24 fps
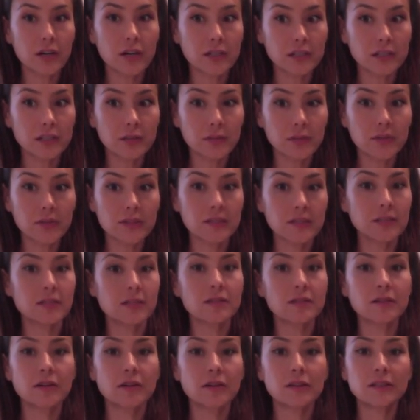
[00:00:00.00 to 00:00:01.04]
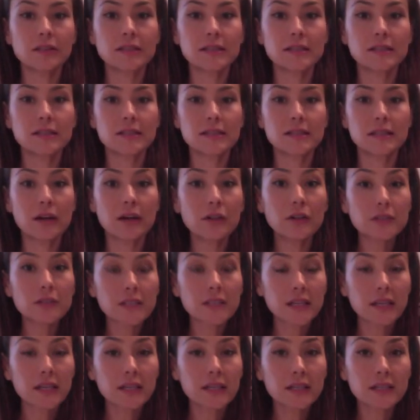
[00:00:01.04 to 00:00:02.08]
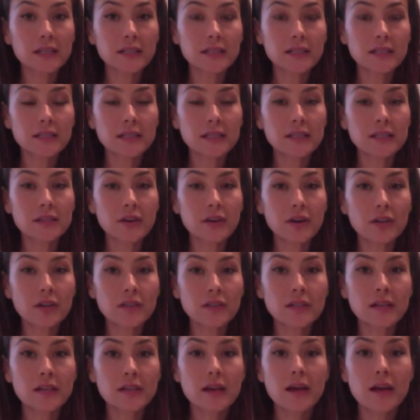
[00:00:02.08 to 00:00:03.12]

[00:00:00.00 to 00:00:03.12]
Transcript: Arctic pure sea salt, Celtic sea salt.